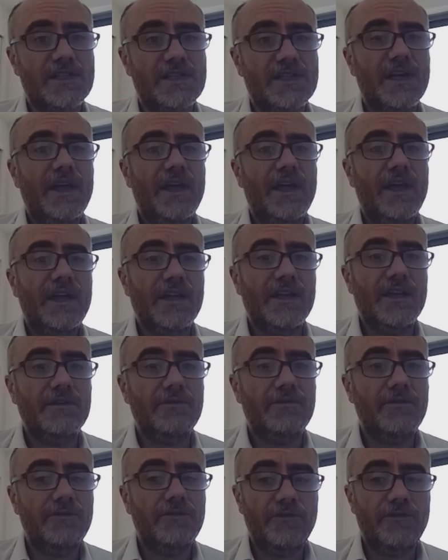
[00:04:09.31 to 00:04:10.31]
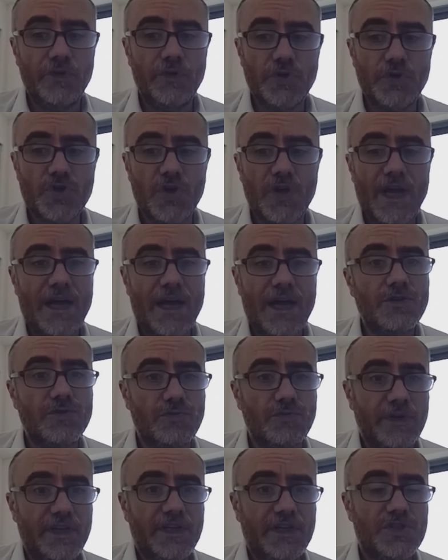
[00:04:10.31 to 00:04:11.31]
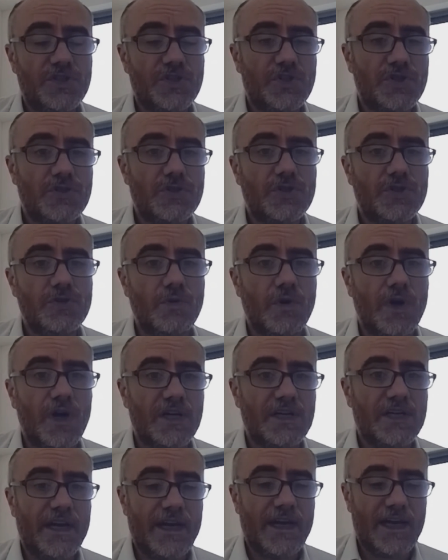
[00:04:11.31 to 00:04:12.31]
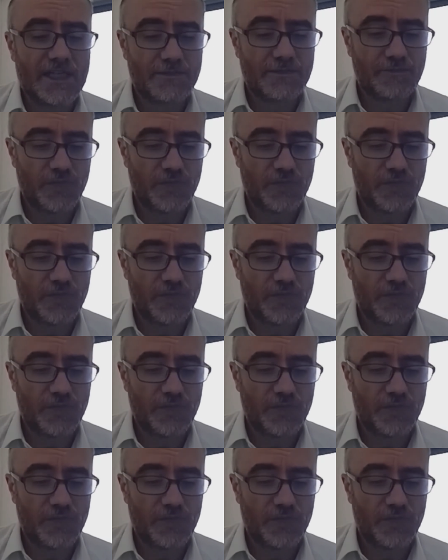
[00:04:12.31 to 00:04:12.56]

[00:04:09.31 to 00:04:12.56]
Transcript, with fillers: in future outreach to our diaspora.